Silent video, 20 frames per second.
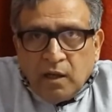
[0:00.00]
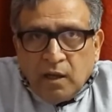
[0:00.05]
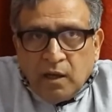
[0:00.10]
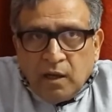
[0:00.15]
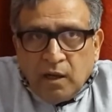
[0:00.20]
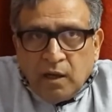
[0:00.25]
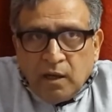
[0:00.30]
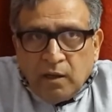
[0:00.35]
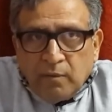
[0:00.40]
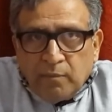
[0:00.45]

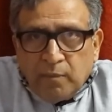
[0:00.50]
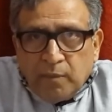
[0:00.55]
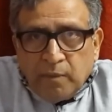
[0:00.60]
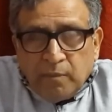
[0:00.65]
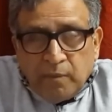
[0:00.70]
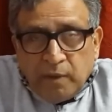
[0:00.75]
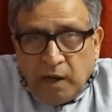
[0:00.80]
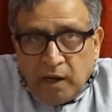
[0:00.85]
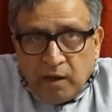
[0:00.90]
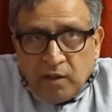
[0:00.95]

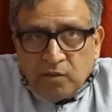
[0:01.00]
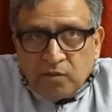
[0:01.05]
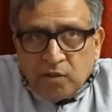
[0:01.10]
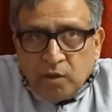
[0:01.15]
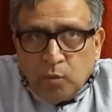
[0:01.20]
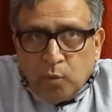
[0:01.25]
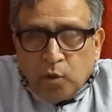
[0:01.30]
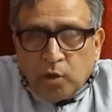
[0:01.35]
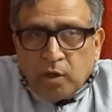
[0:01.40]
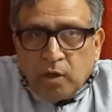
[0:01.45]
that is the
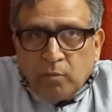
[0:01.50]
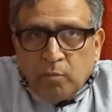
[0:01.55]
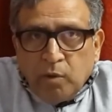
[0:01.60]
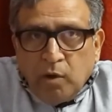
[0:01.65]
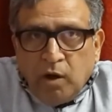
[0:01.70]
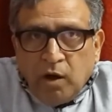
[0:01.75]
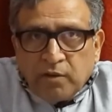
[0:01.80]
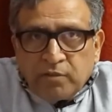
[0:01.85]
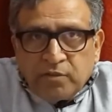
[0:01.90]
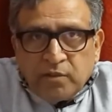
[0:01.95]
wooden
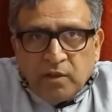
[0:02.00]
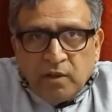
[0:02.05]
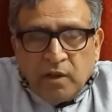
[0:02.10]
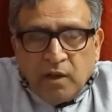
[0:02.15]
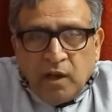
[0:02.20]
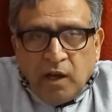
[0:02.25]
blocks,